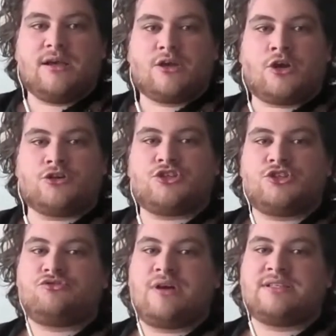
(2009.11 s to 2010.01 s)

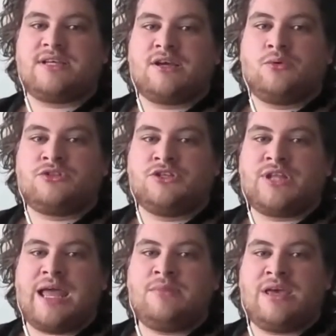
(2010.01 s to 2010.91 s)
consciousness raising was the
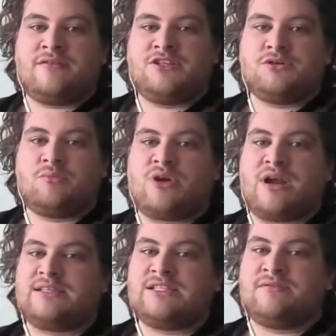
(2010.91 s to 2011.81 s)
name given to a
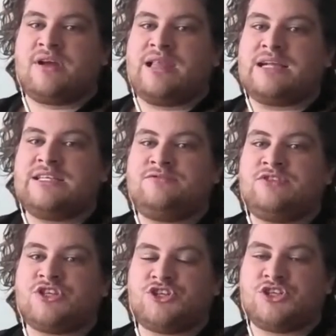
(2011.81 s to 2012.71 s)
practice of collective
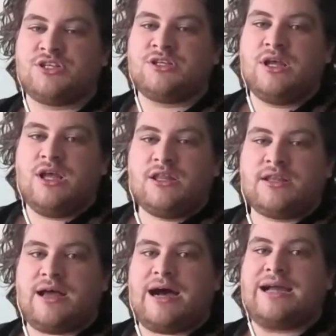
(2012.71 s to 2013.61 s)
discussion
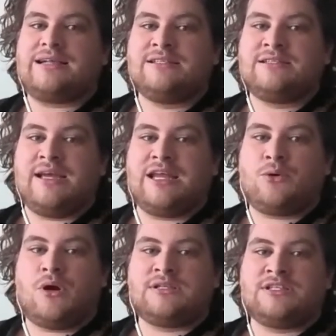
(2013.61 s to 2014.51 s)
that highlighted the
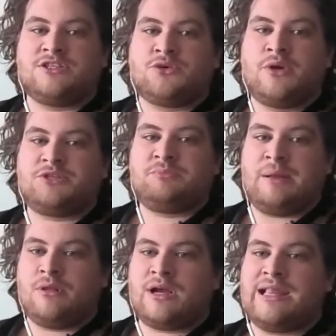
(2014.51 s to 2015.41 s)
inequalities under which
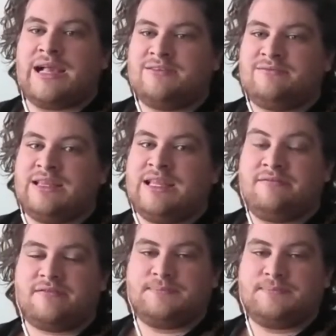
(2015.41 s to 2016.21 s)
people collectively live.